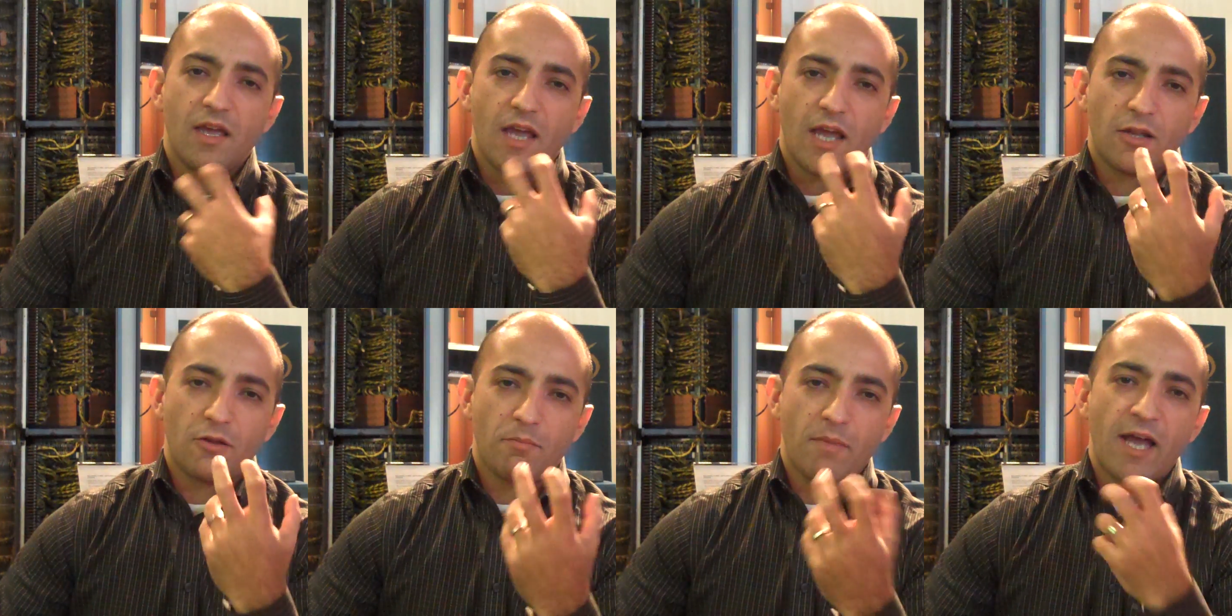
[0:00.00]

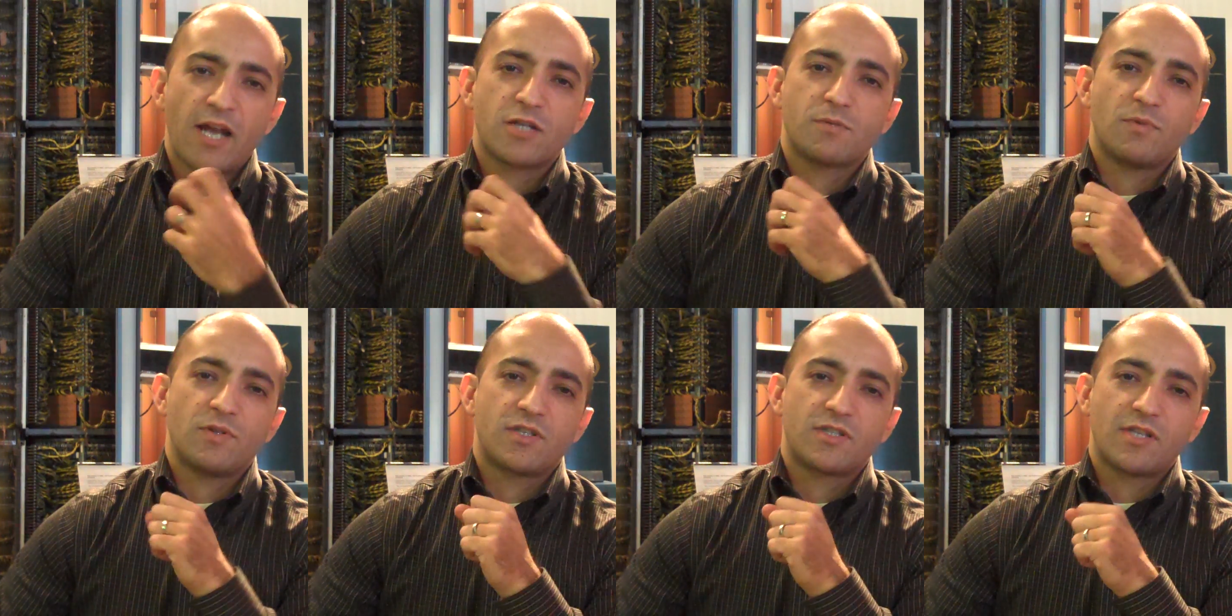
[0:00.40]
and a
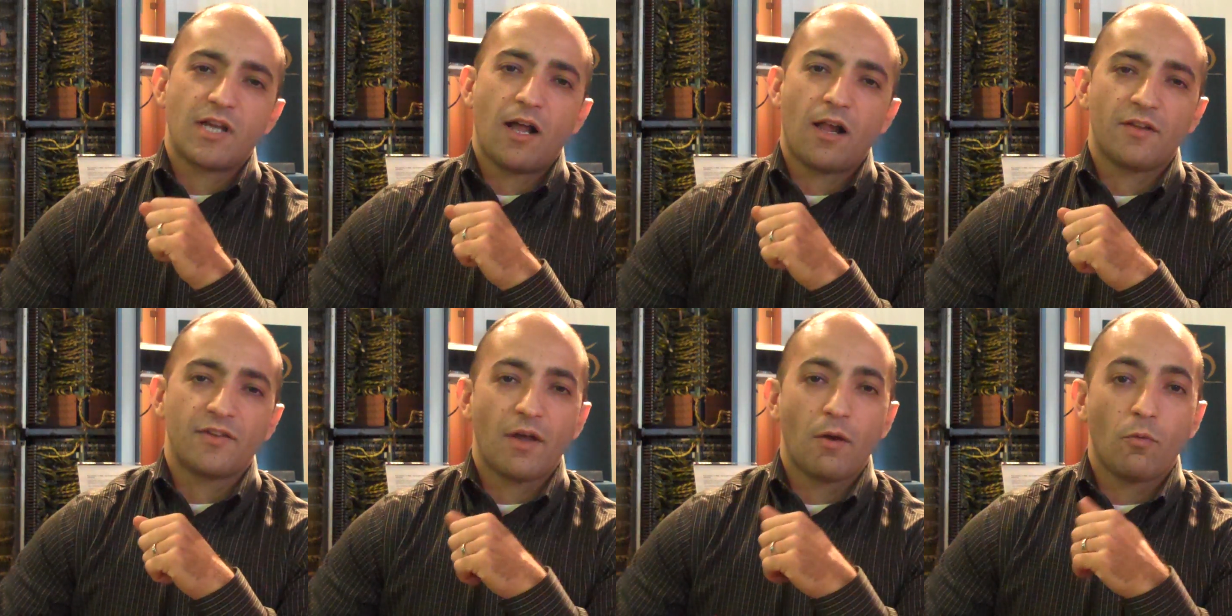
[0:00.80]
management
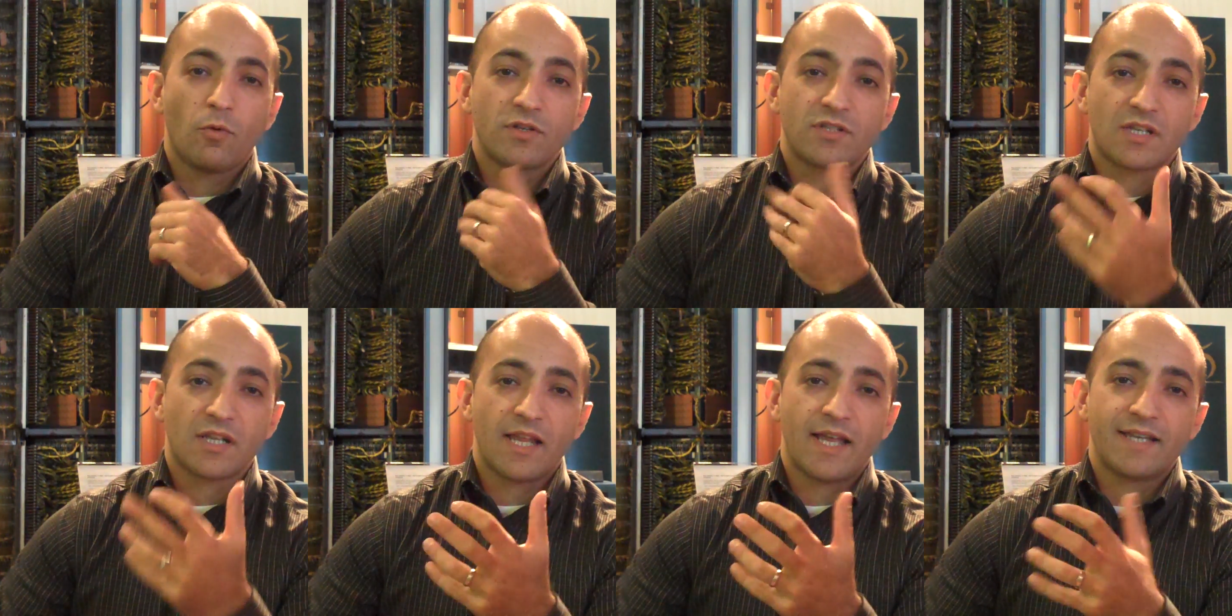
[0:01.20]
style that
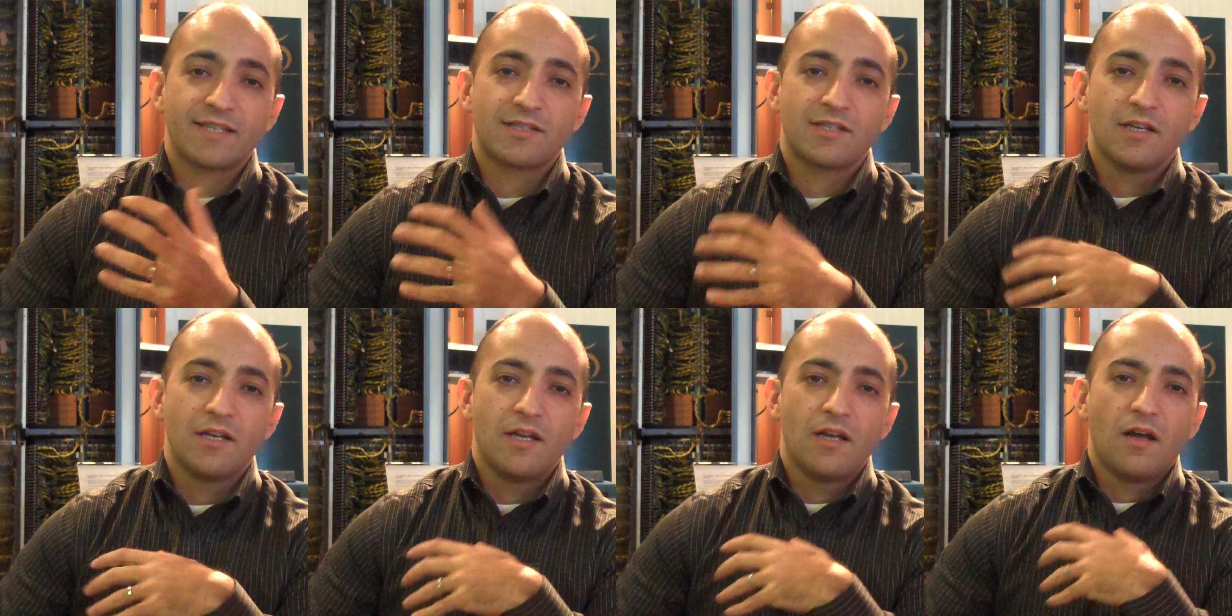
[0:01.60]
was
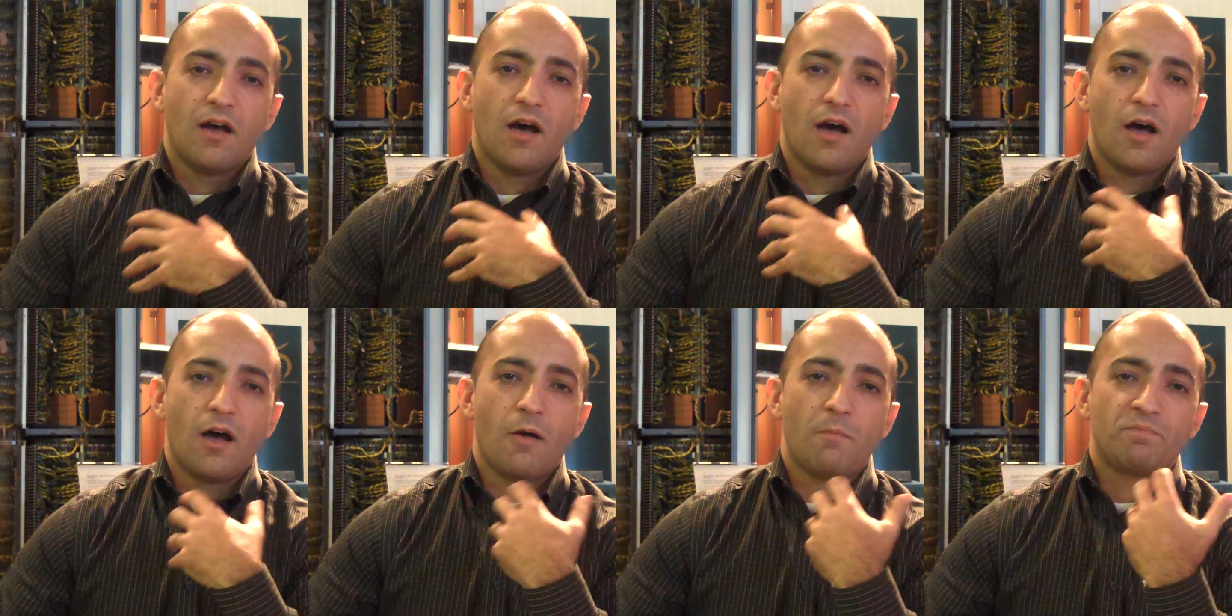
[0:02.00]
less
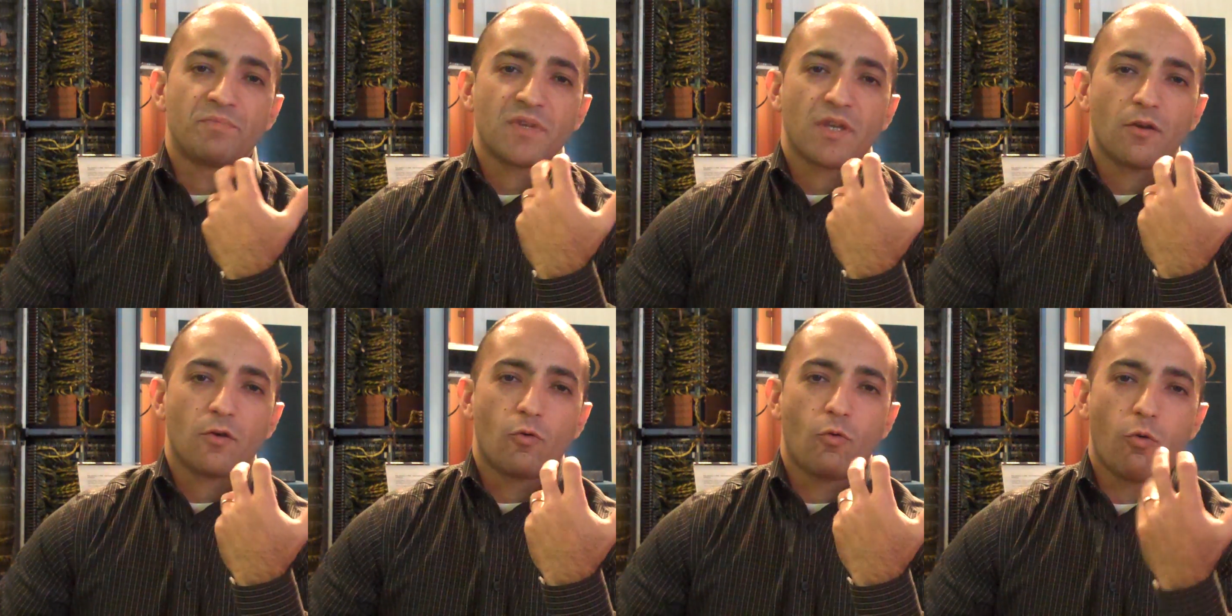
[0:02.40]

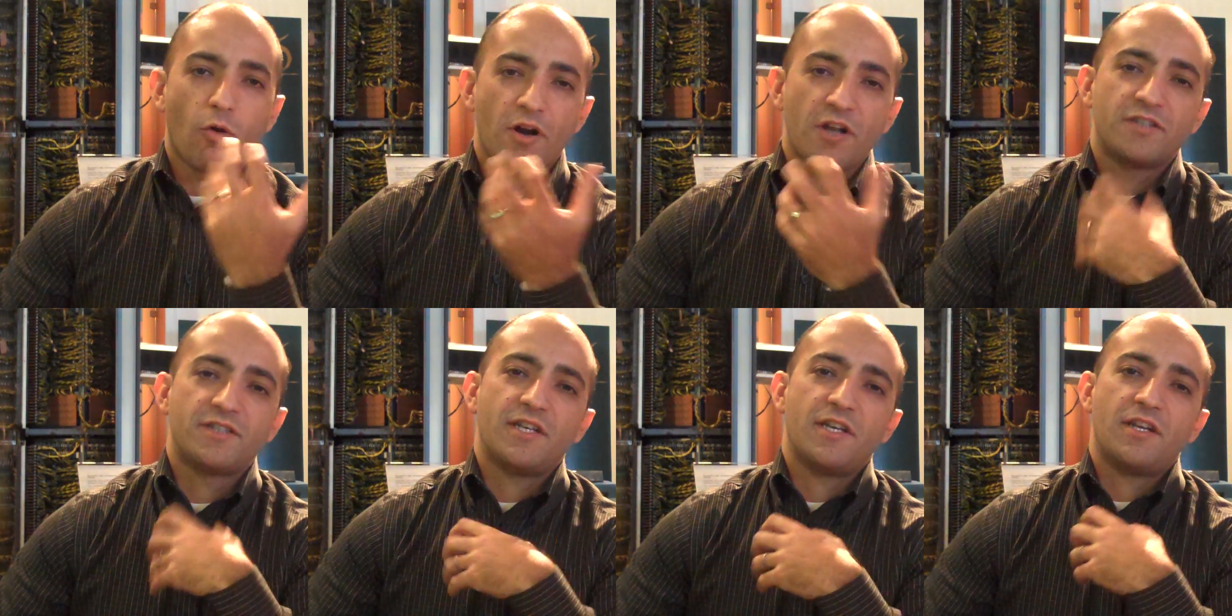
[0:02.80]

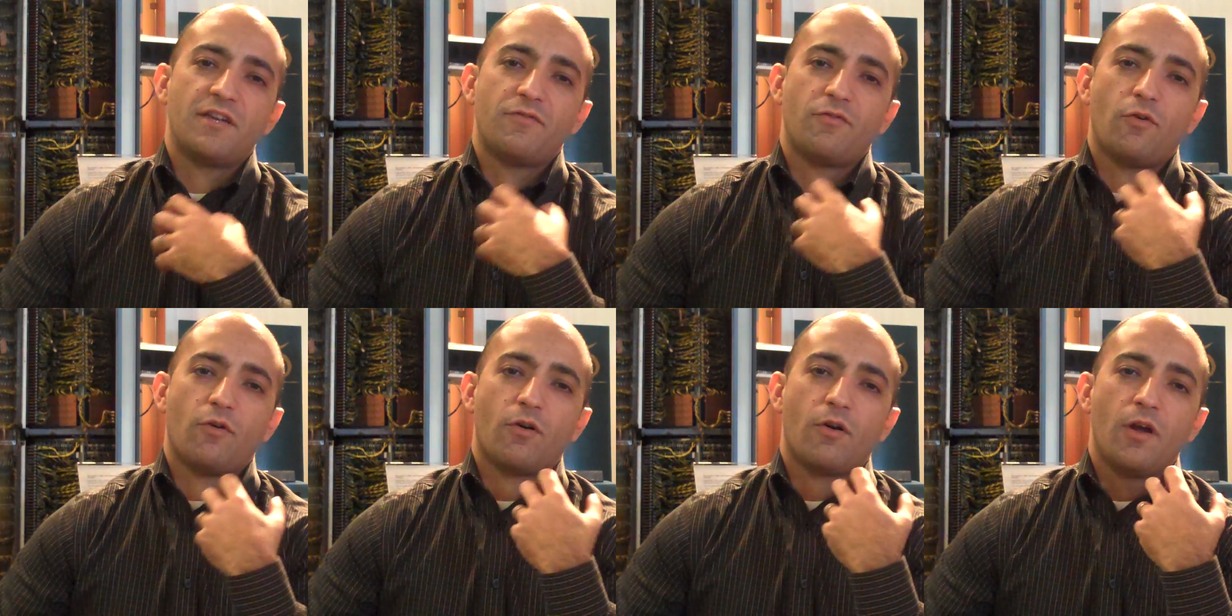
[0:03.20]

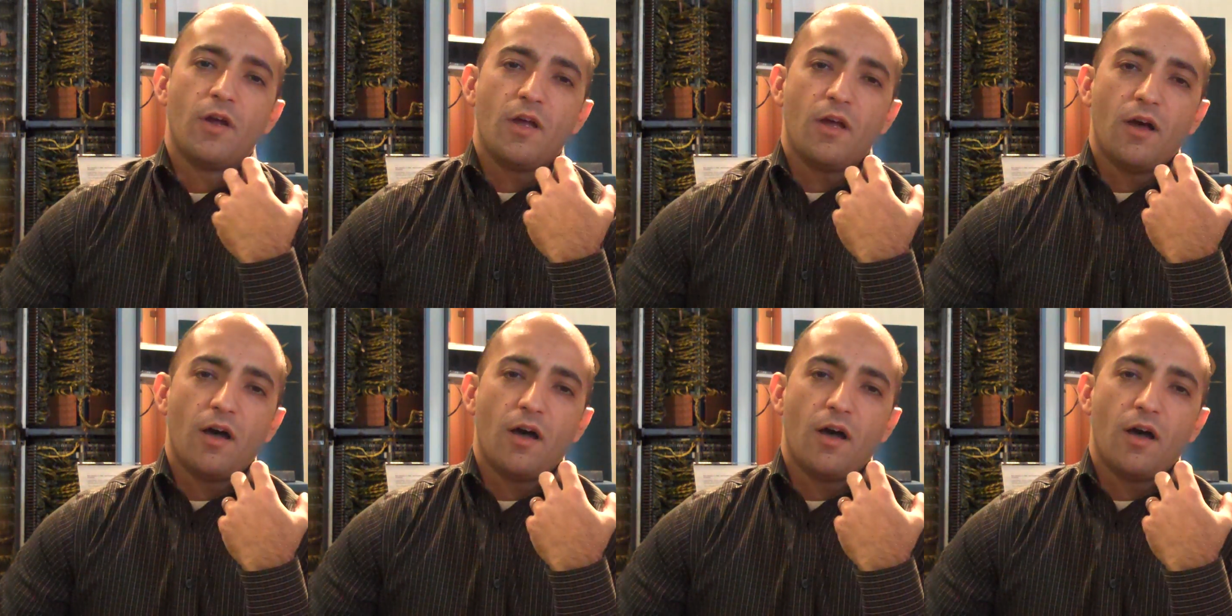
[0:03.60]
quantitative or